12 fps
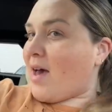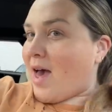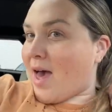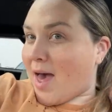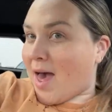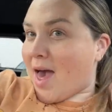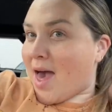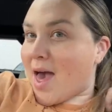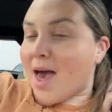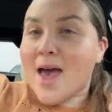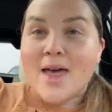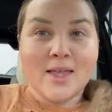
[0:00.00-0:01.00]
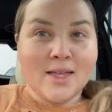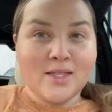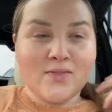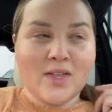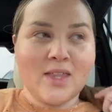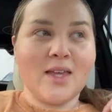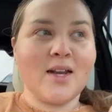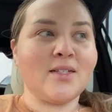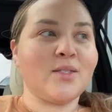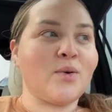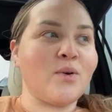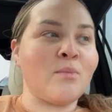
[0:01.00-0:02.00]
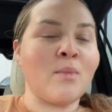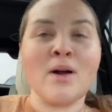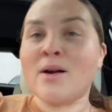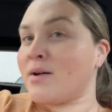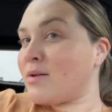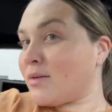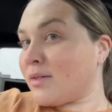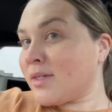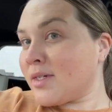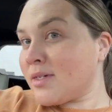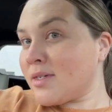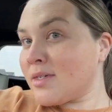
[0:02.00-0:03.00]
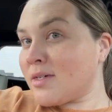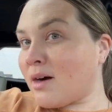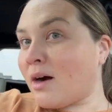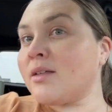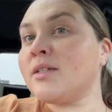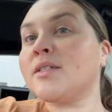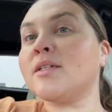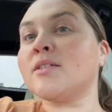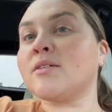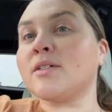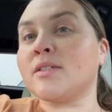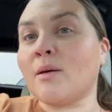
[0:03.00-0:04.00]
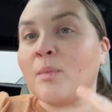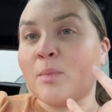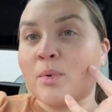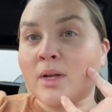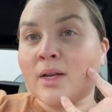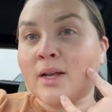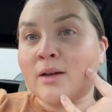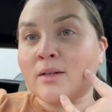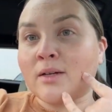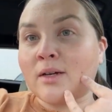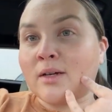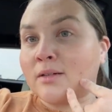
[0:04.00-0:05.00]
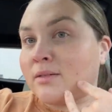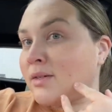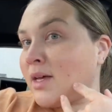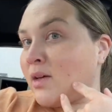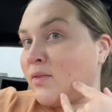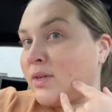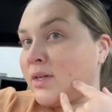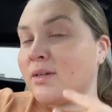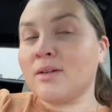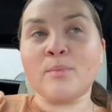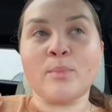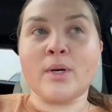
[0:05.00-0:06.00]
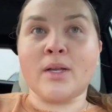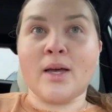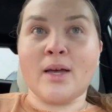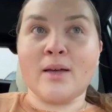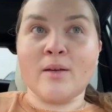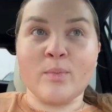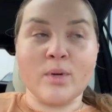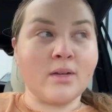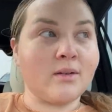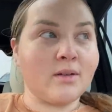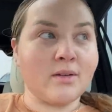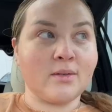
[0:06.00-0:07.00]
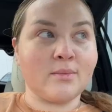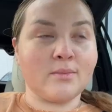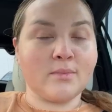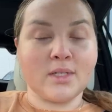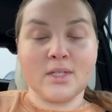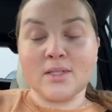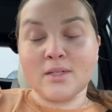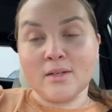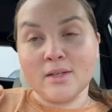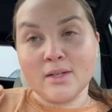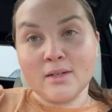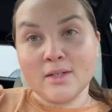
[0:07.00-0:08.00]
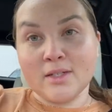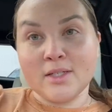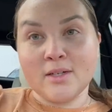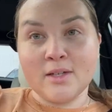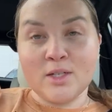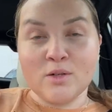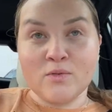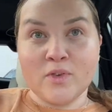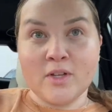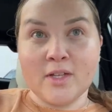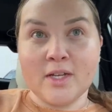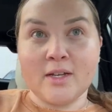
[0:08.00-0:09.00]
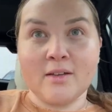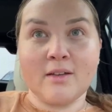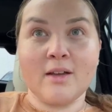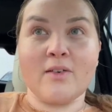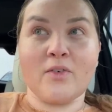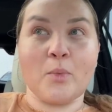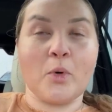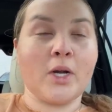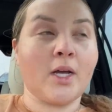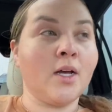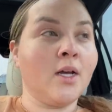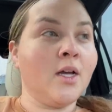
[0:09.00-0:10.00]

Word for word: Ah! Guess where they get out of school tomorrow. All these sunscreens got me breaking out, dog. Heavy. But I have been um, concealing. Concealing, don't feeling every morning.